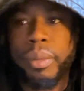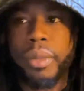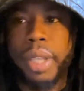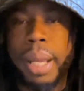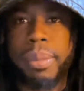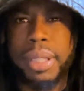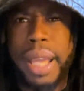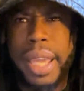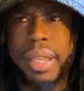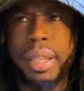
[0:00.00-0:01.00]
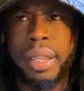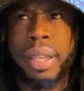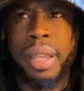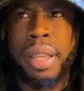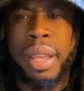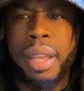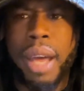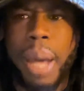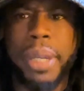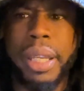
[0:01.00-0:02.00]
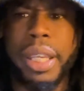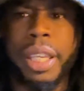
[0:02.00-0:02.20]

And I'm just like, I'm getting